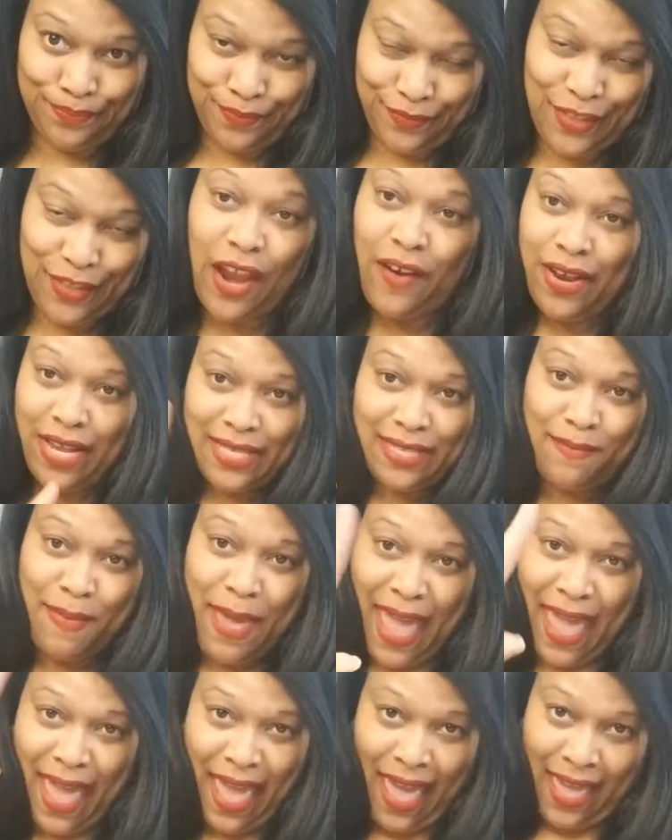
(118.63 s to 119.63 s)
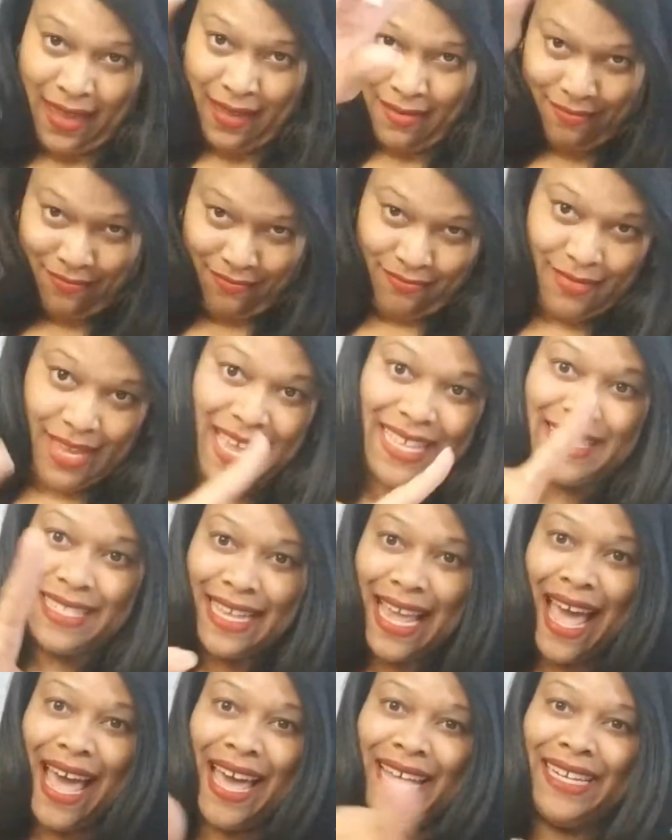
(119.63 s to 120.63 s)
There is a bag, it's
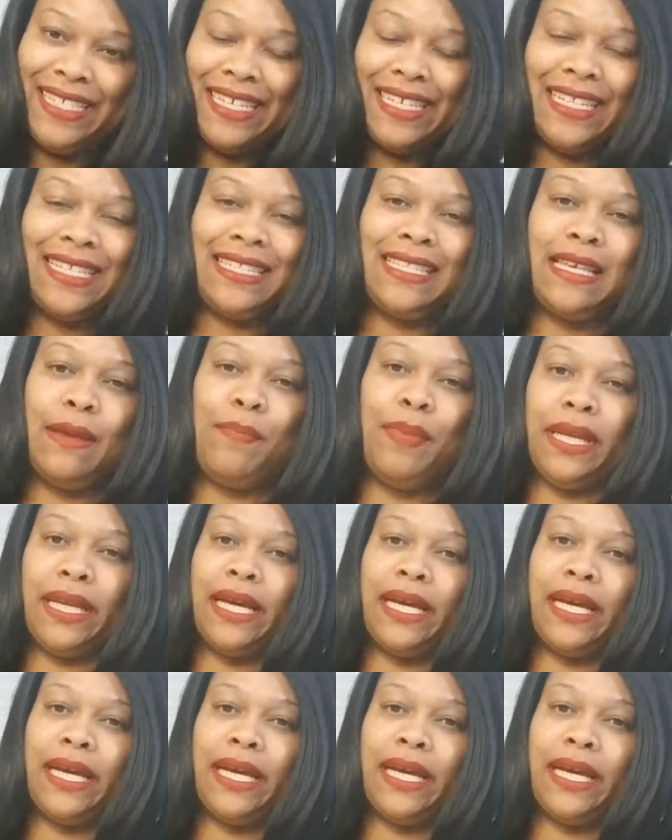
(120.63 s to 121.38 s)
tied into the sipping